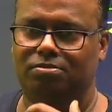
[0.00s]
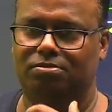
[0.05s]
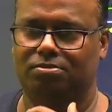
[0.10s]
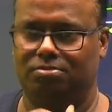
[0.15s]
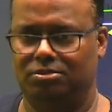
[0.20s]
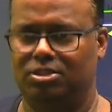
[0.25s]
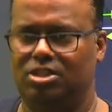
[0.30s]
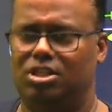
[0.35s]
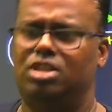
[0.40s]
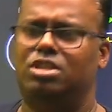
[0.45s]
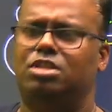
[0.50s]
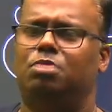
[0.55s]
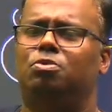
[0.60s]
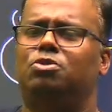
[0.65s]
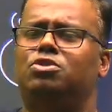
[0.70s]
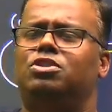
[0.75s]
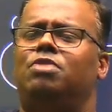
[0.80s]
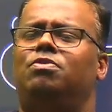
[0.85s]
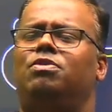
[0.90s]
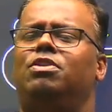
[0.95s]
Say suppose
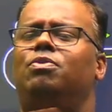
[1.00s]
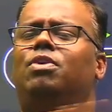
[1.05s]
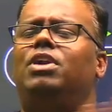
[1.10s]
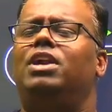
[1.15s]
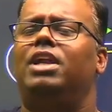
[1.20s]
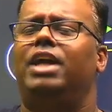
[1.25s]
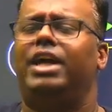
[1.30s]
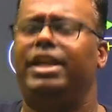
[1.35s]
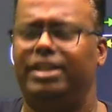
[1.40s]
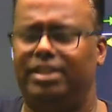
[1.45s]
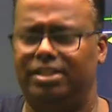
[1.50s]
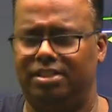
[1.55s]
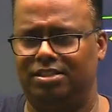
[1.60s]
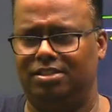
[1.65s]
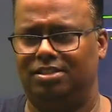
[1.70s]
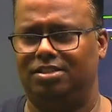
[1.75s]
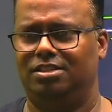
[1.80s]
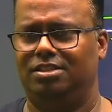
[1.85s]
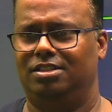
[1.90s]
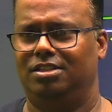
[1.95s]
everyone died
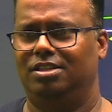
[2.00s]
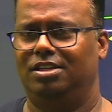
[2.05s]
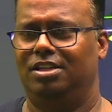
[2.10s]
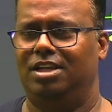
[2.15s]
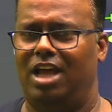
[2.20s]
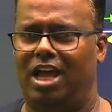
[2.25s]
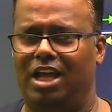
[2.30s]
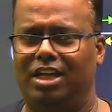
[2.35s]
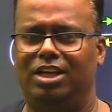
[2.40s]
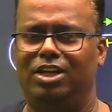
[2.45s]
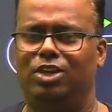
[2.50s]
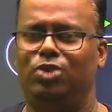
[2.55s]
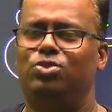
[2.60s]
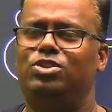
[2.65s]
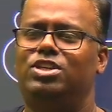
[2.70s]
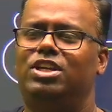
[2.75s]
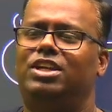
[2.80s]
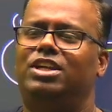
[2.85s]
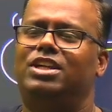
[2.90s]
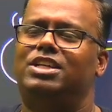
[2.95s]
and a new
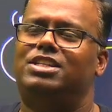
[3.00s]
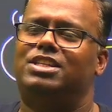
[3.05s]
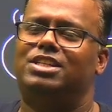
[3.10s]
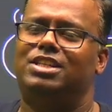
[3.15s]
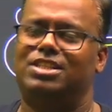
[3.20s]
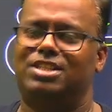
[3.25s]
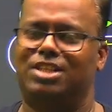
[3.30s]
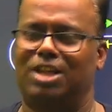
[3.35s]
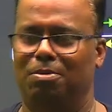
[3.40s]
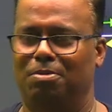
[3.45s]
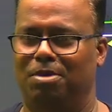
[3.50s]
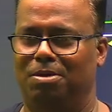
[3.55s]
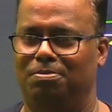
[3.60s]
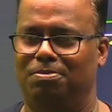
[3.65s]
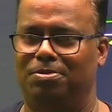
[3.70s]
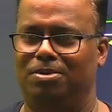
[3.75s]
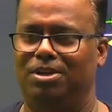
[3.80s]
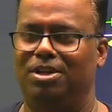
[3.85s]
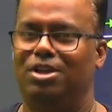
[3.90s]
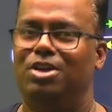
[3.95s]
generation has come up.
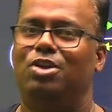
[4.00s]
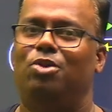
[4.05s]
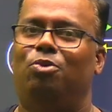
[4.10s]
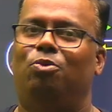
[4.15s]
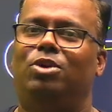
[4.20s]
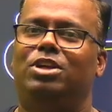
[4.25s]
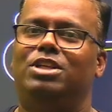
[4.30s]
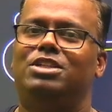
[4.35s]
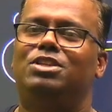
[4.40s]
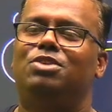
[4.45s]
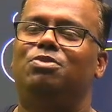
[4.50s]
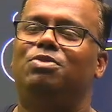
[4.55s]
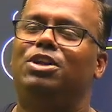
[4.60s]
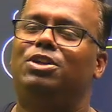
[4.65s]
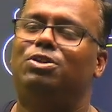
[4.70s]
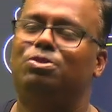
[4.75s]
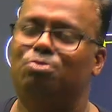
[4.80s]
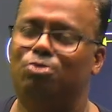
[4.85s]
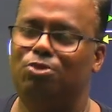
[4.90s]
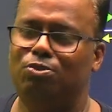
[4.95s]
What is the way to
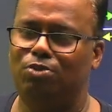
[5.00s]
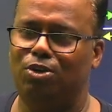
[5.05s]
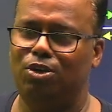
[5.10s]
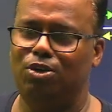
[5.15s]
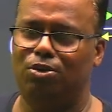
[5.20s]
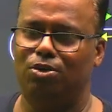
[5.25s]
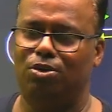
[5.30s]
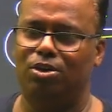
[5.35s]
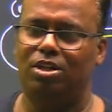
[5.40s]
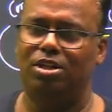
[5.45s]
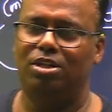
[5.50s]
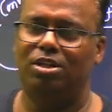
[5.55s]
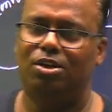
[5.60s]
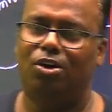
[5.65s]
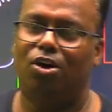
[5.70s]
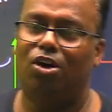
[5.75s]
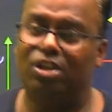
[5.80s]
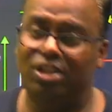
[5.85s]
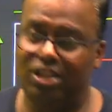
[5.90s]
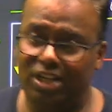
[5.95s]
move on road?
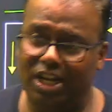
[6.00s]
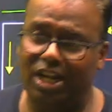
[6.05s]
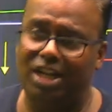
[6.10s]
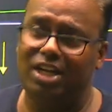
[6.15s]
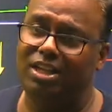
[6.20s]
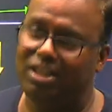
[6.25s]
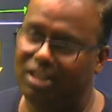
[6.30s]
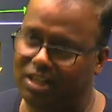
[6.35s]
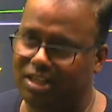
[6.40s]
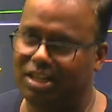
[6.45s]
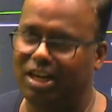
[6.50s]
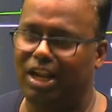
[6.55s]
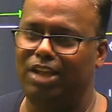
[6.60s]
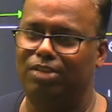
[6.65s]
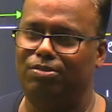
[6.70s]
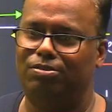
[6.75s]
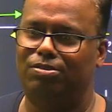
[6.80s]
On red, drive.